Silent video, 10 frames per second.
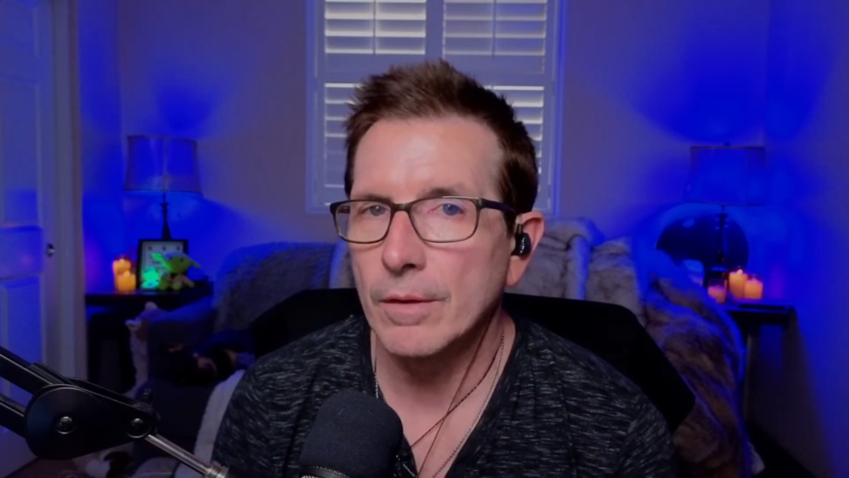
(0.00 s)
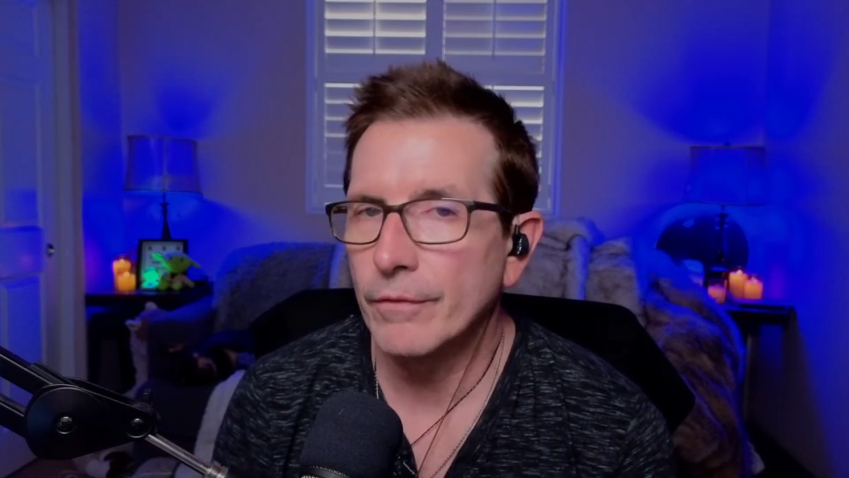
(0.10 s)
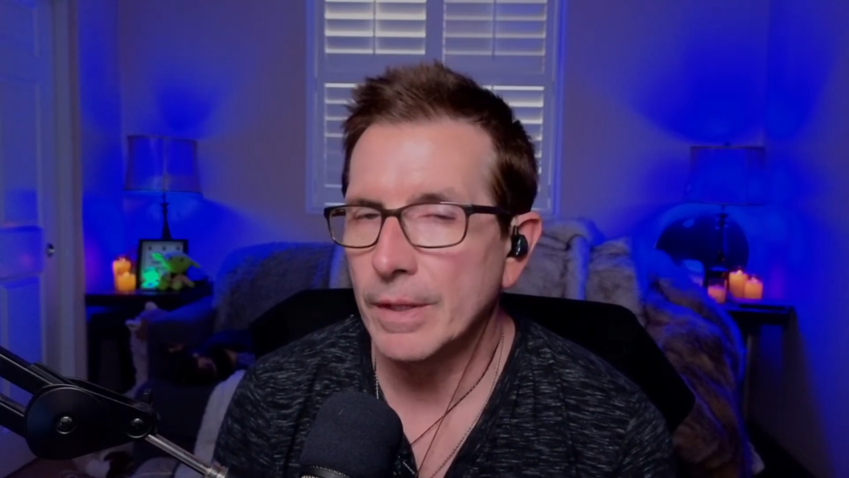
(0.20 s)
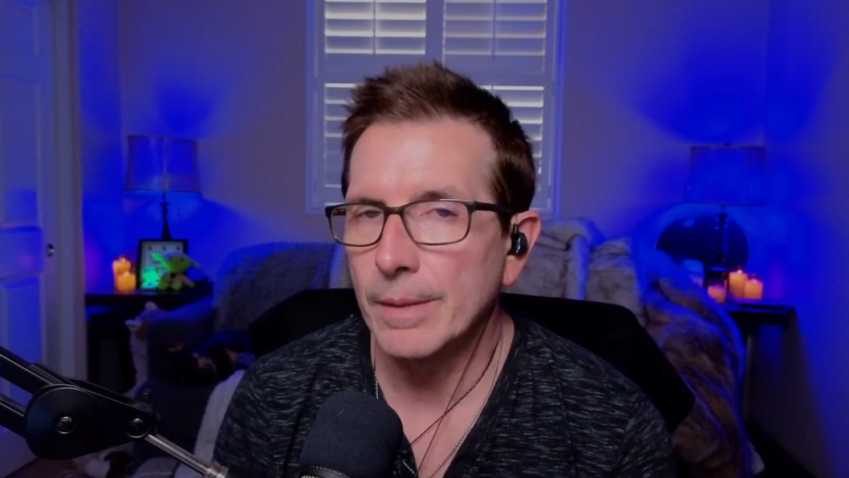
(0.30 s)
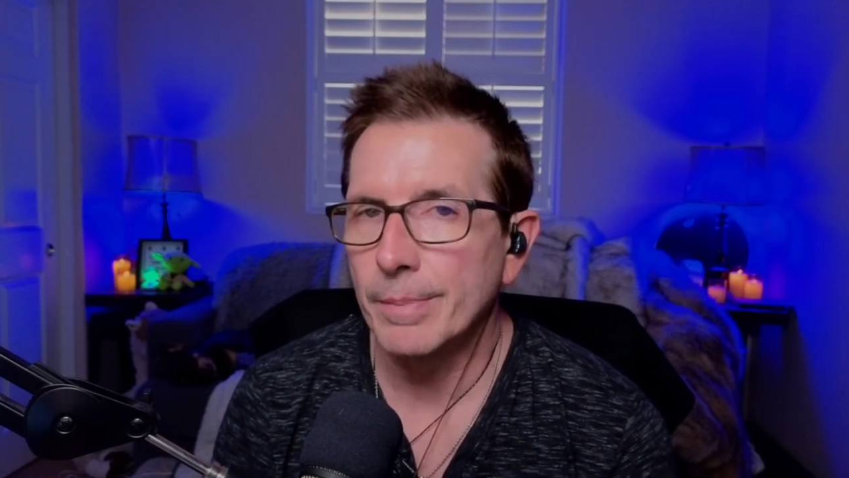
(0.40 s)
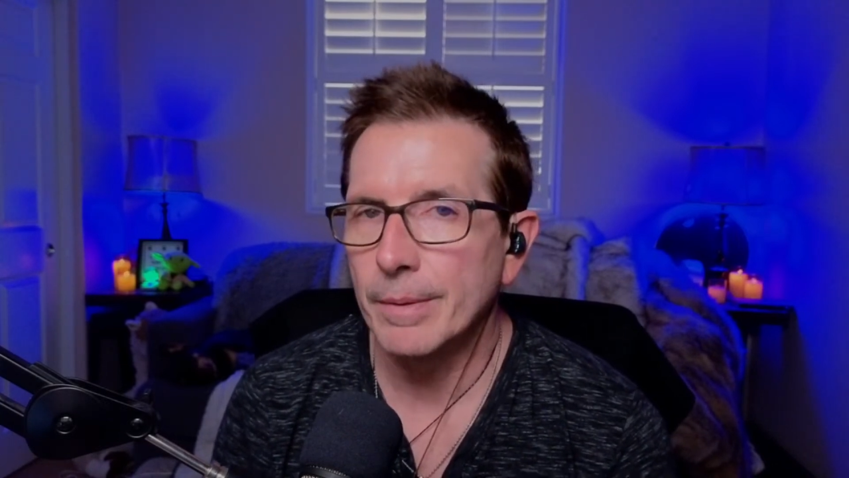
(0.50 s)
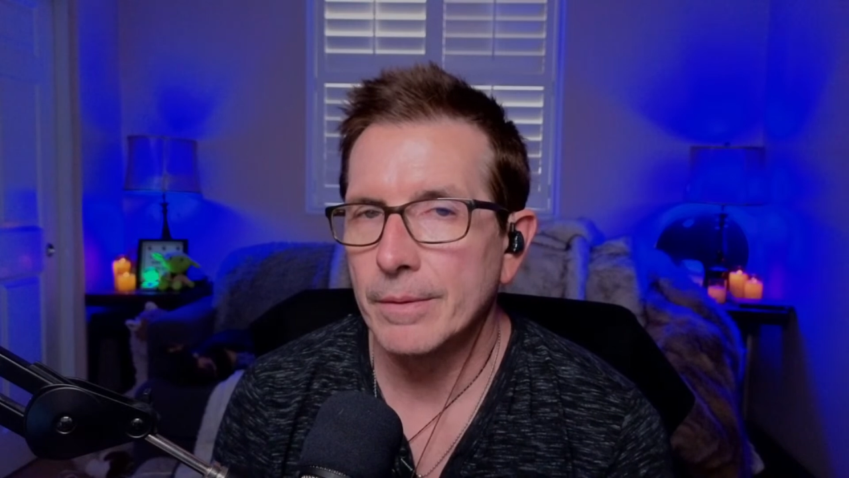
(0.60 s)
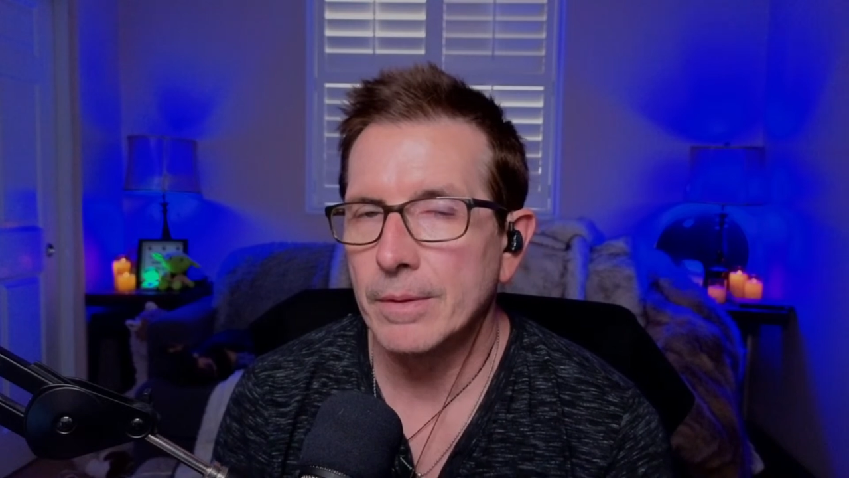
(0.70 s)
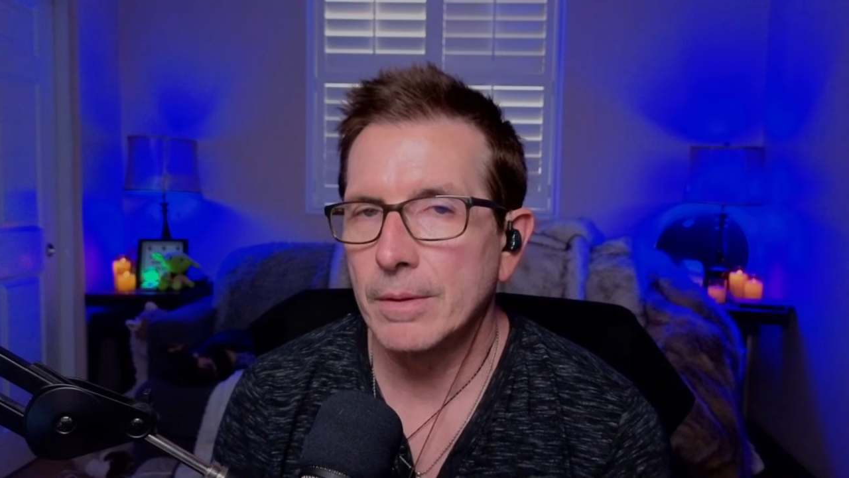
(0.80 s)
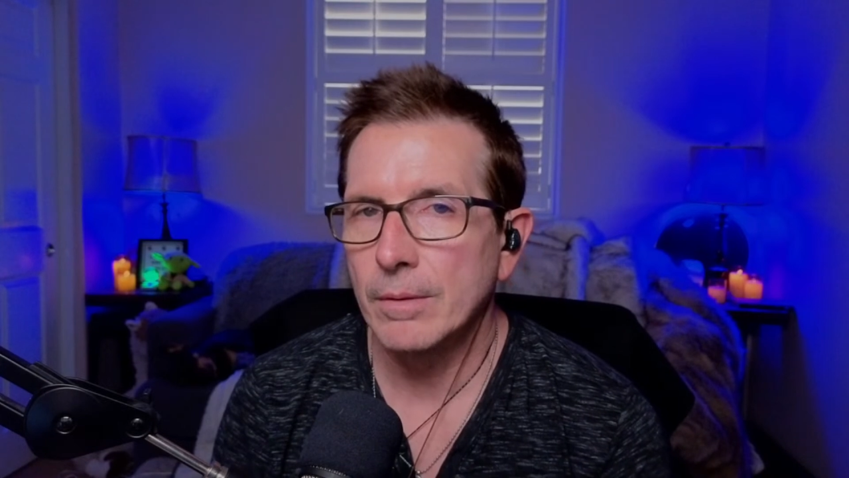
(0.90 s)
flip,
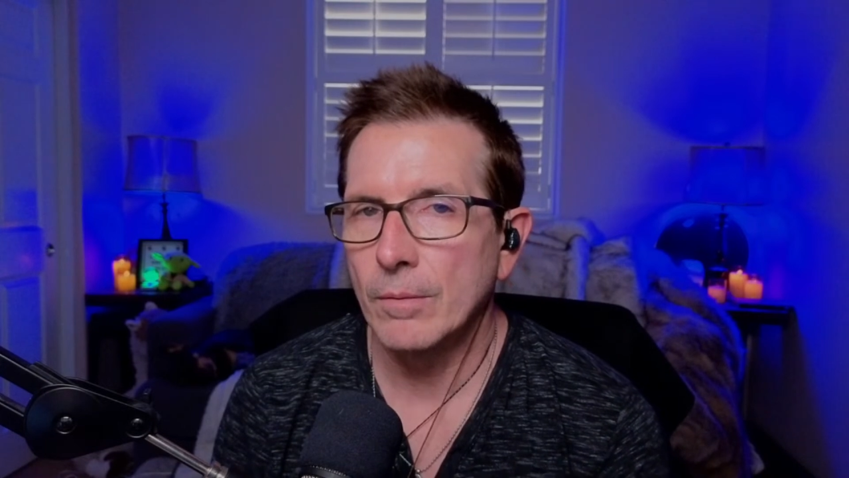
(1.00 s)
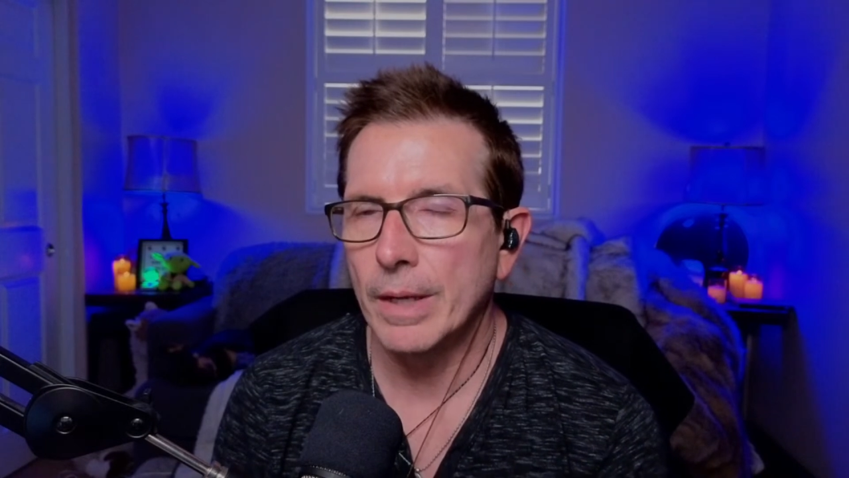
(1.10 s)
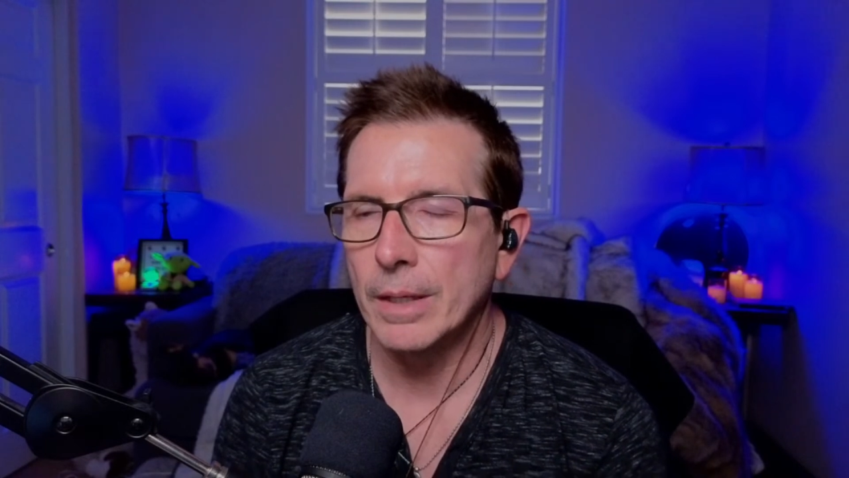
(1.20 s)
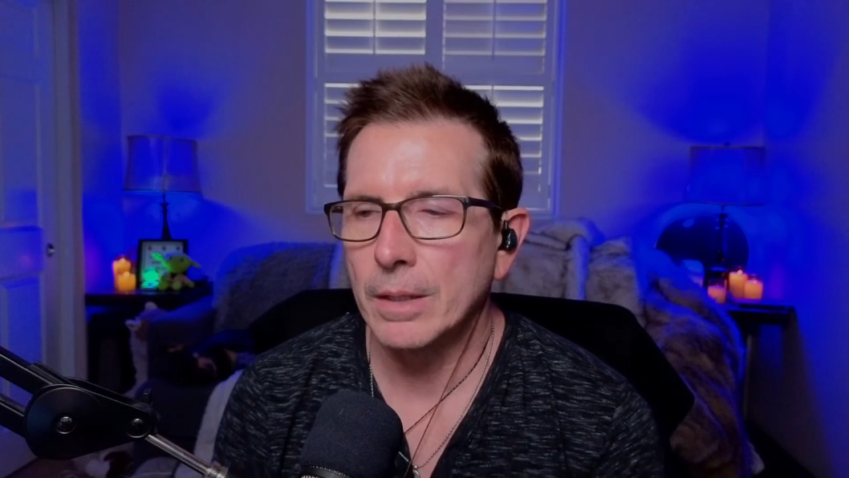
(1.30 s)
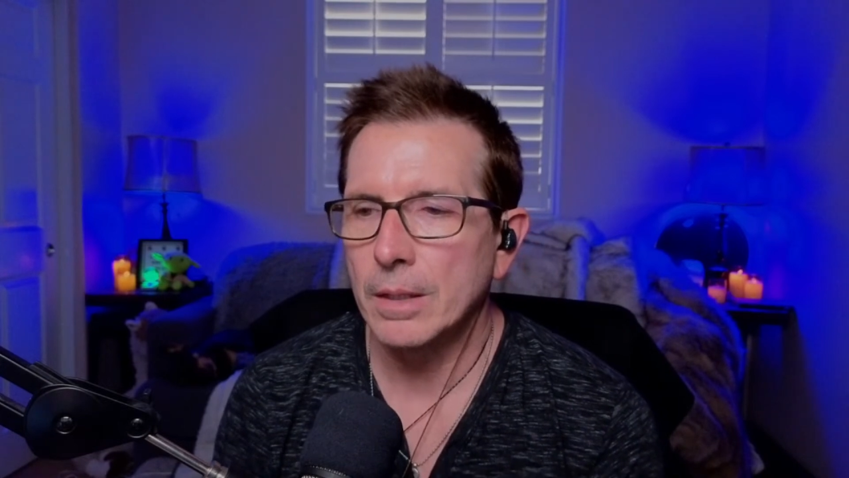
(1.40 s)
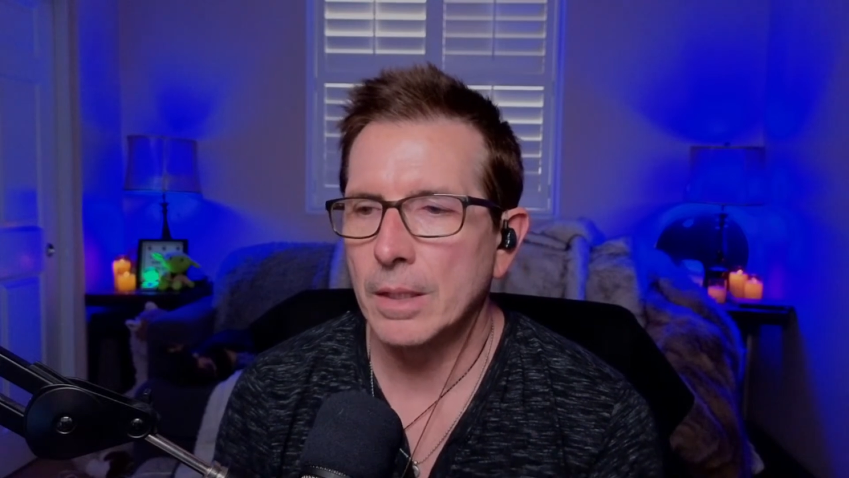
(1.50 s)
right?